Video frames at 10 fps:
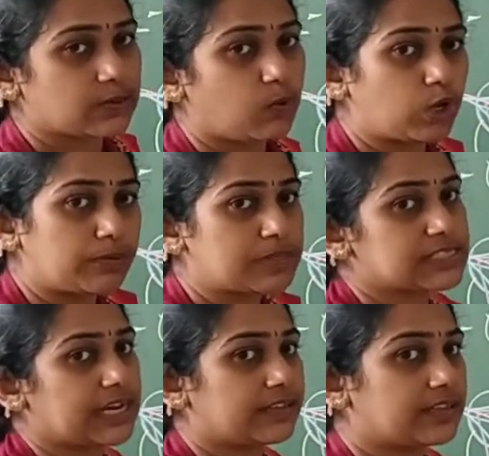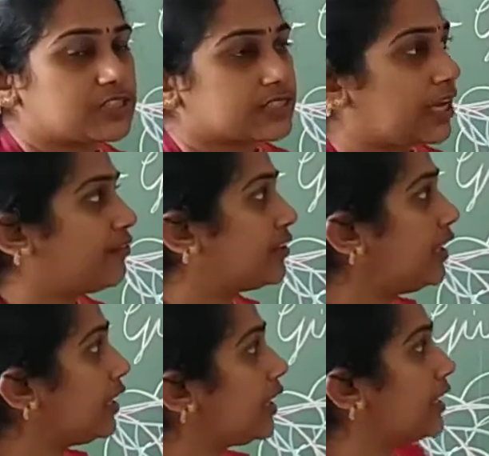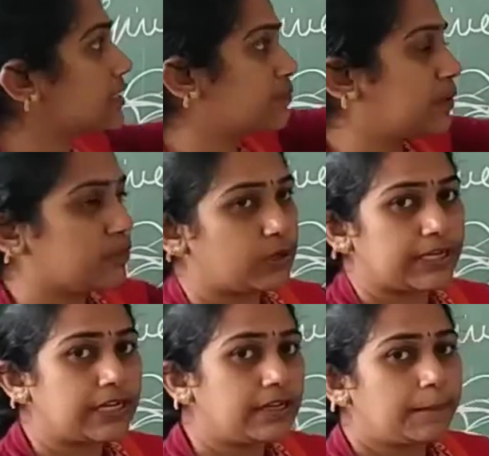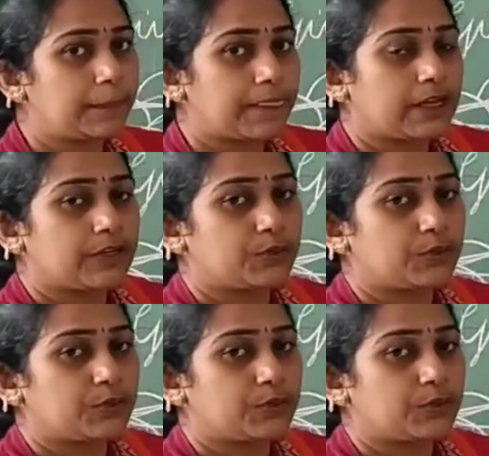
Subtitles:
the volume inside the chest cavity, air has been pulled in.